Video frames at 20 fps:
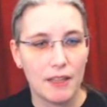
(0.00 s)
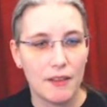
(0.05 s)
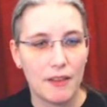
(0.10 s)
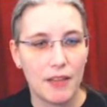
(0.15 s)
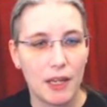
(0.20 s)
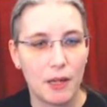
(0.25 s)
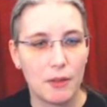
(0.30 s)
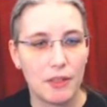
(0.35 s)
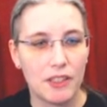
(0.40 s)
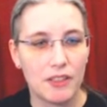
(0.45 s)

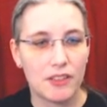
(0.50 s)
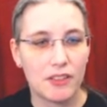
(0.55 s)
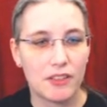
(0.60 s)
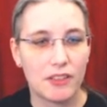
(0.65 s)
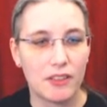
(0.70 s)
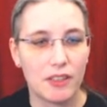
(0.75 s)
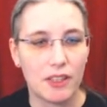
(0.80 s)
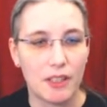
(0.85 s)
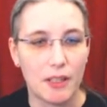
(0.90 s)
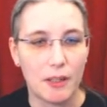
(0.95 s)
There
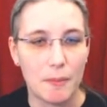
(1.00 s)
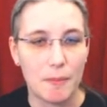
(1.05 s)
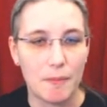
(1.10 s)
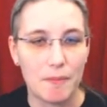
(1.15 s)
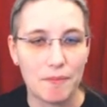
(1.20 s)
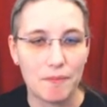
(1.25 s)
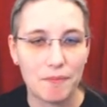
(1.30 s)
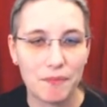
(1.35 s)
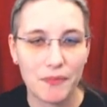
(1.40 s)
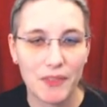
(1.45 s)
is
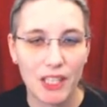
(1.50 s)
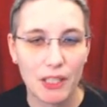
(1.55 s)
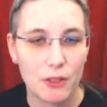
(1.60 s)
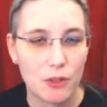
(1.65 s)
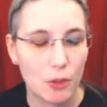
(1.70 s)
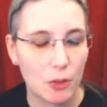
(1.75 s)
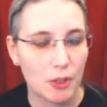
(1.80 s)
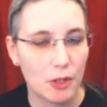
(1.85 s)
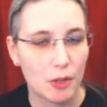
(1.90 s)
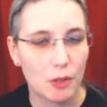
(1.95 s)
um,
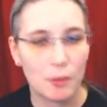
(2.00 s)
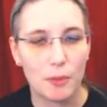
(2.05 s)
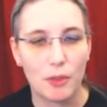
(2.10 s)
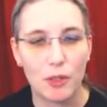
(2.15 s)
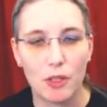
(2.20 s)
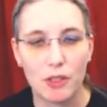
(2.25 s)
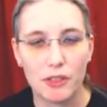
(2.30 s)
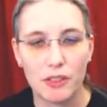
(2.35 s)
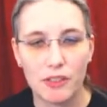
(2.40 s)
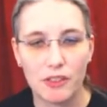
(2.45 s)

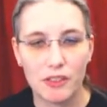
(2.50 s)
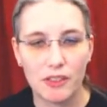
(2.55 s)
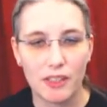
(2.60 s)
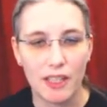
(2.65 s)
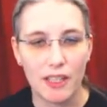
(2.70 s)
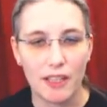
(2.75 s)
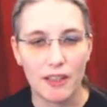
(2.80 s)
DonorBox.